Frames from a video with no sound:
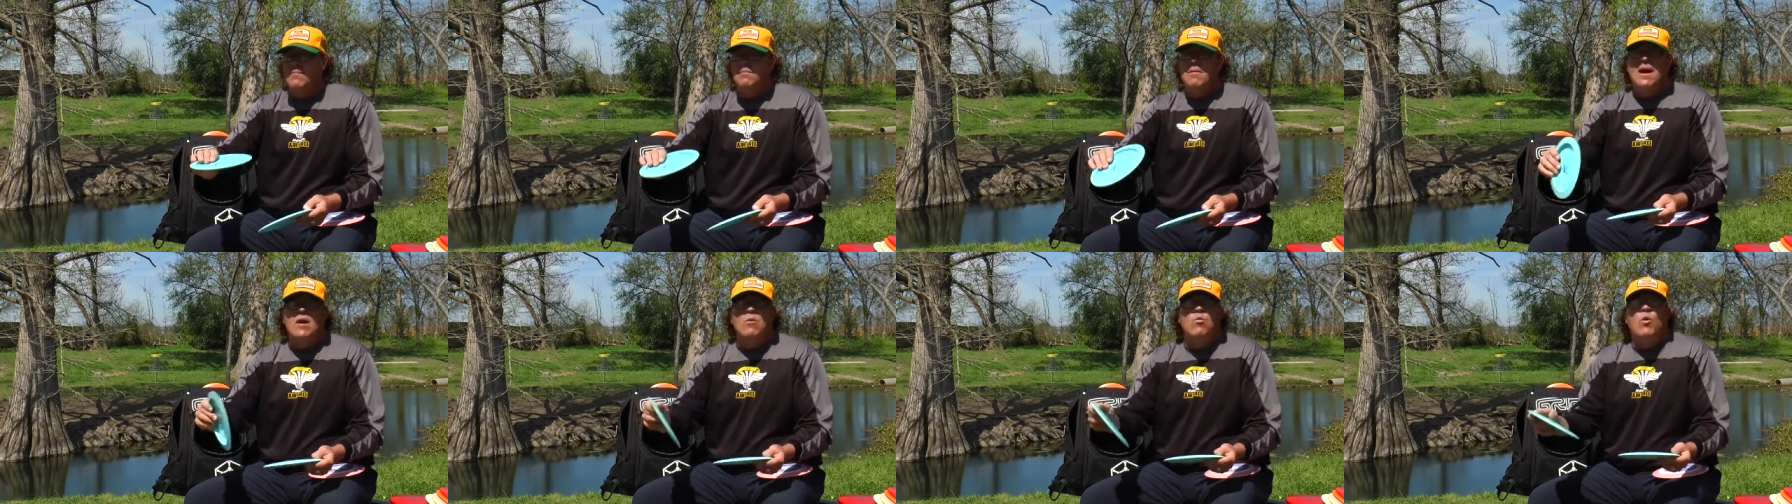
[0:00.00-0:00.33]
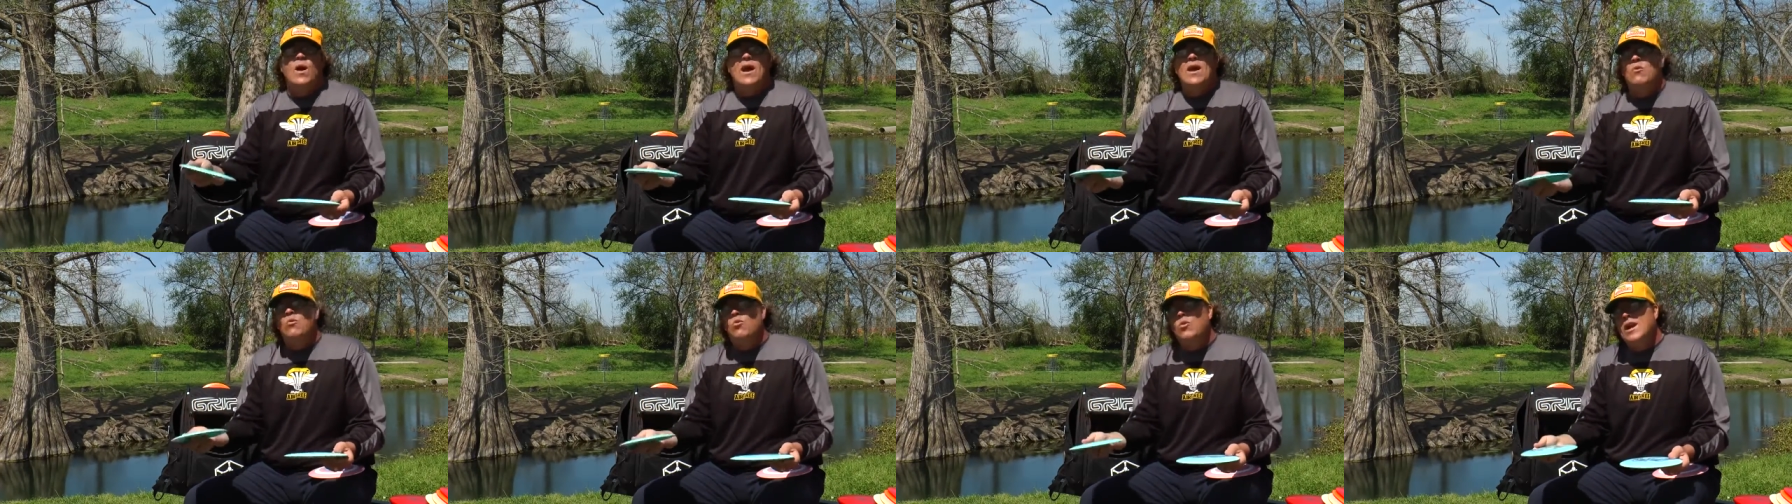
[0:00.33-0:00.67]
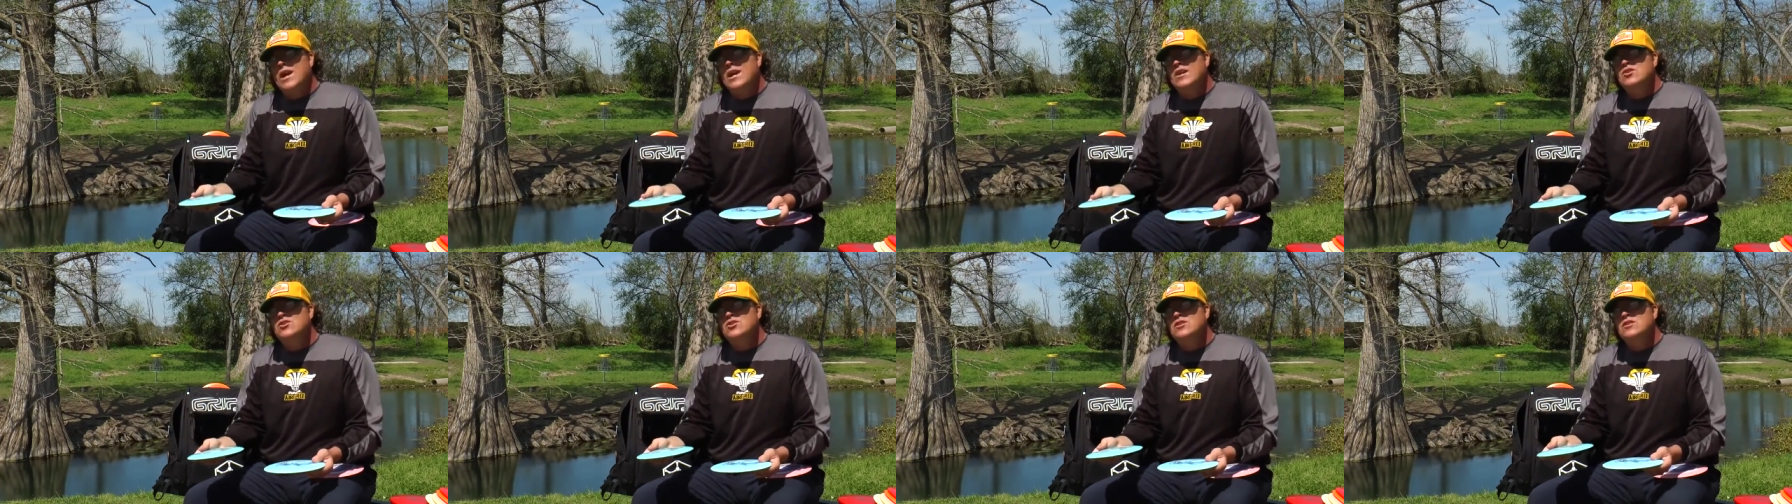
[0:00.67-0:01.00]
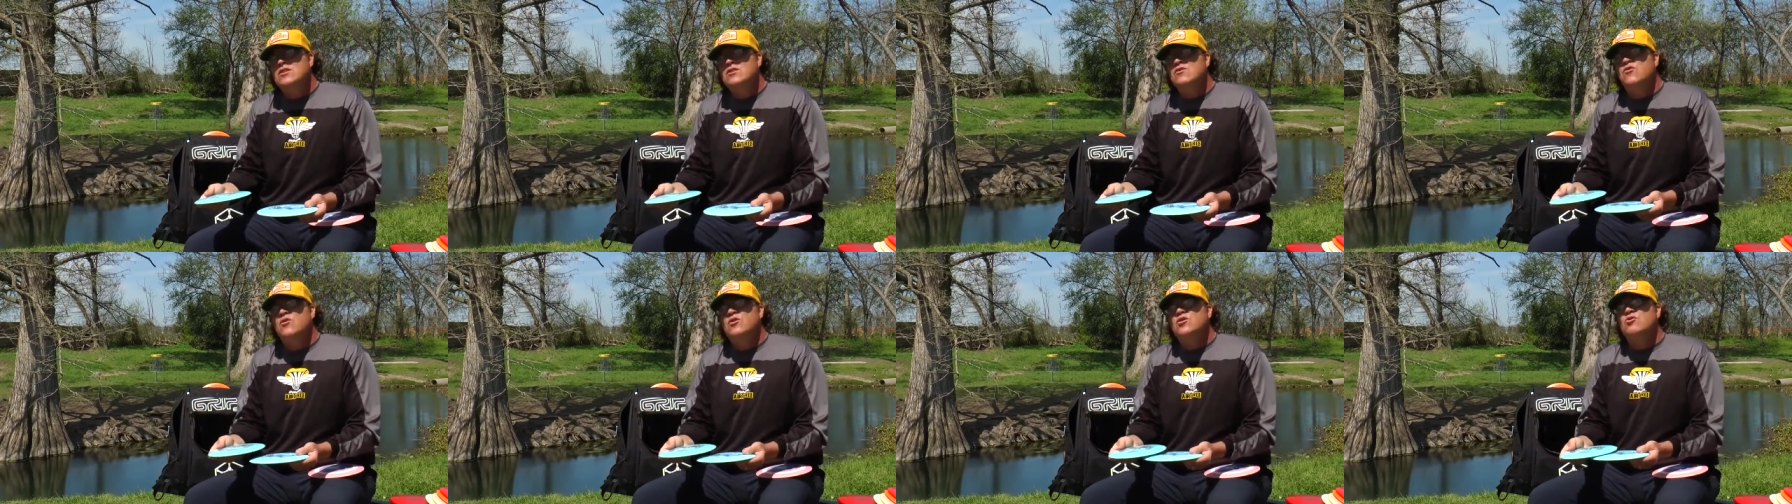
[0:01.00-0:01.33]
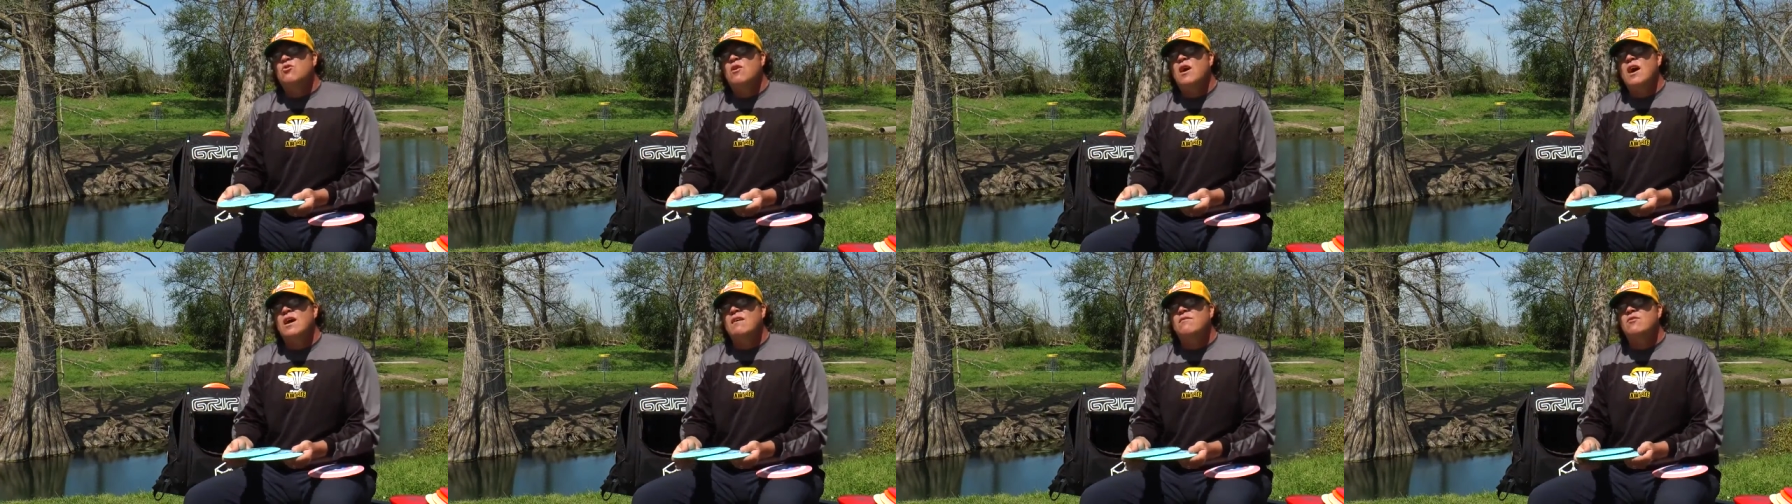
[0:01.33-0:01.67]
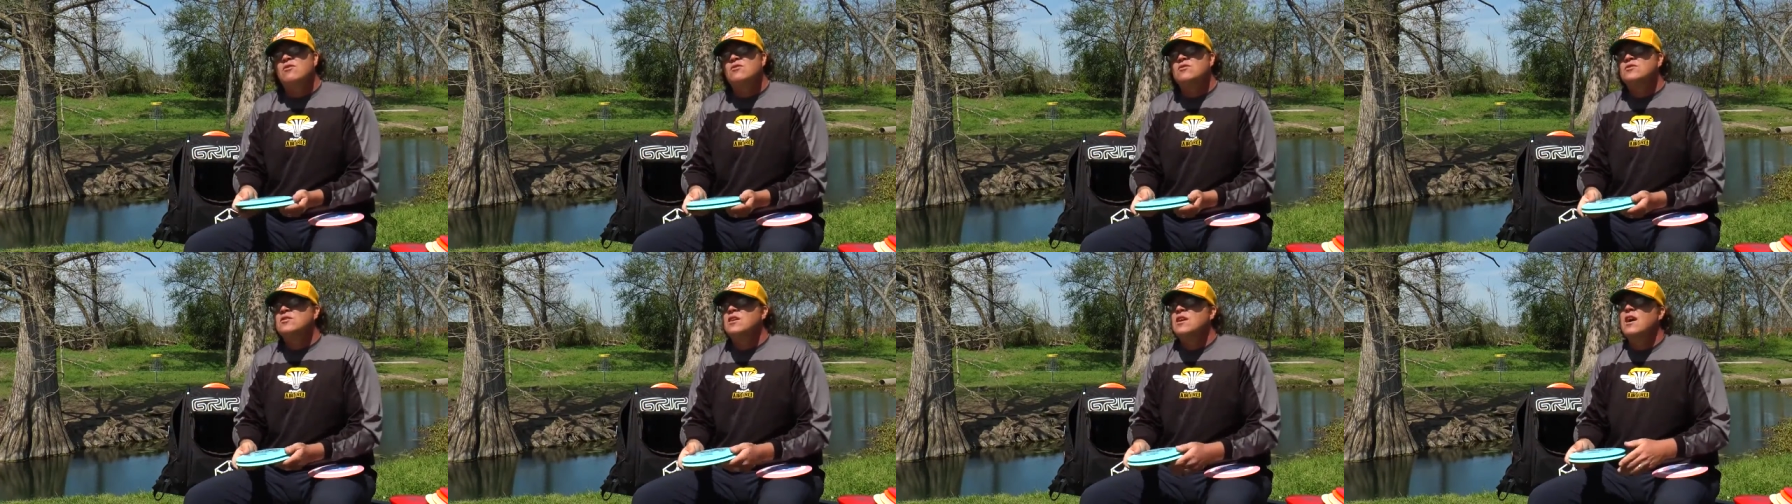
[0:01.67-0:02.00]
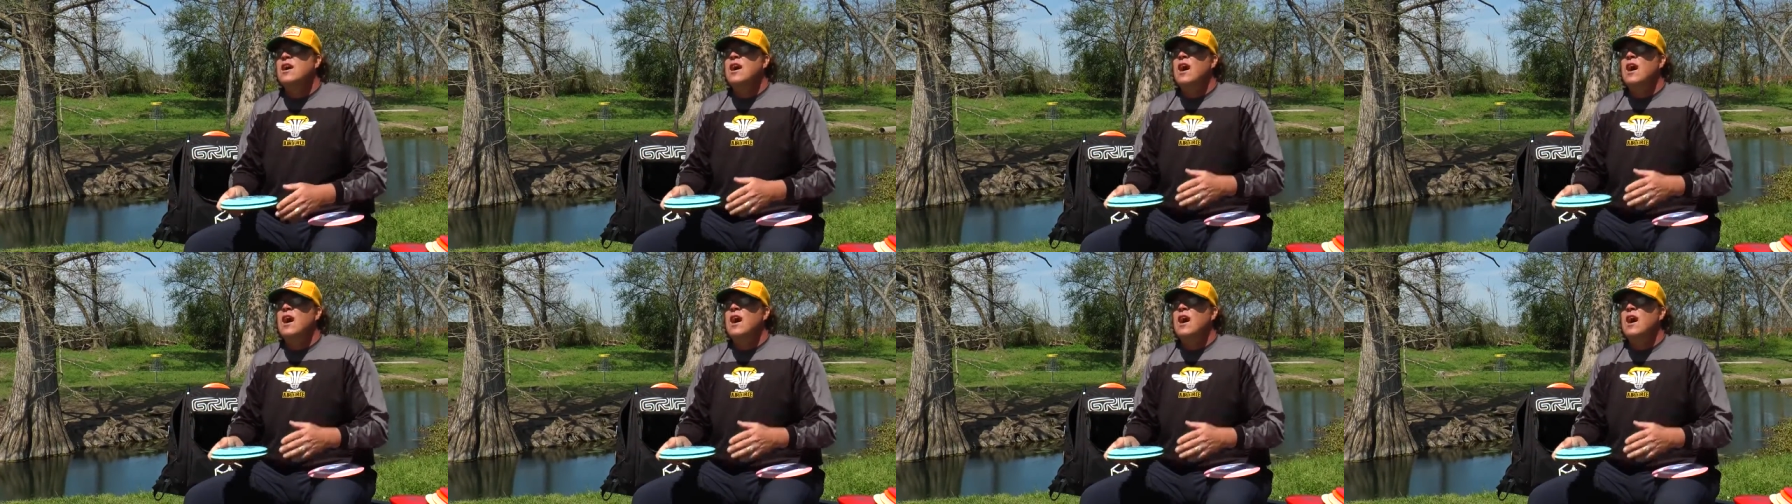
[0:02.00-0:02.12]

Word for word: my weight ranges for drivers.